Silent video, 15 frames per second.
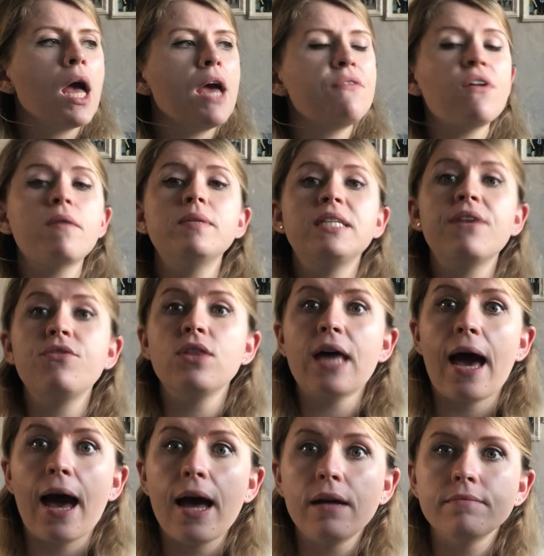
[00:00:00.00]
If I were to give you
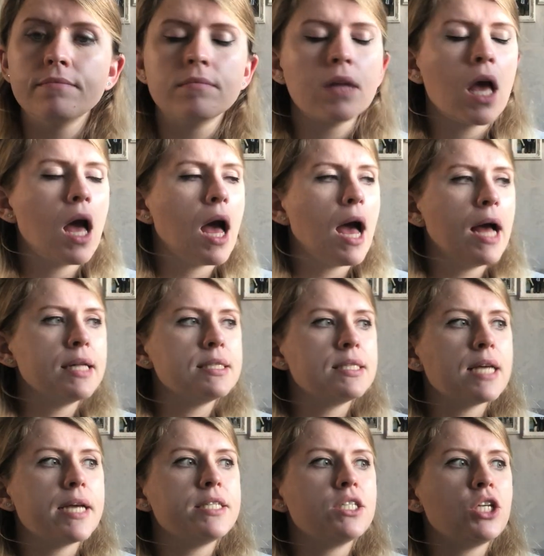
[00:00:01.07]
that and
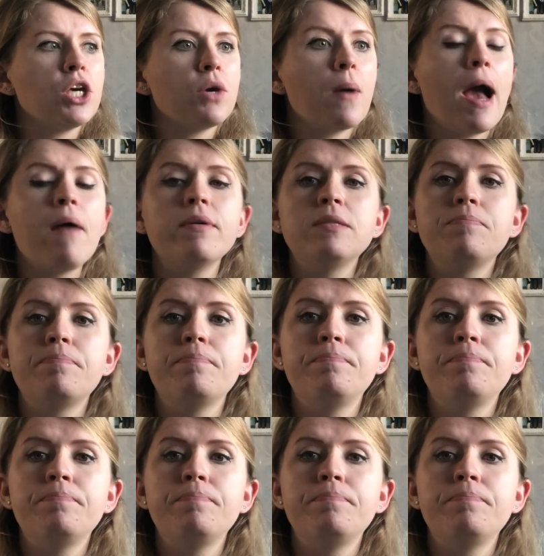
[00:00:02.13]
say to you, how is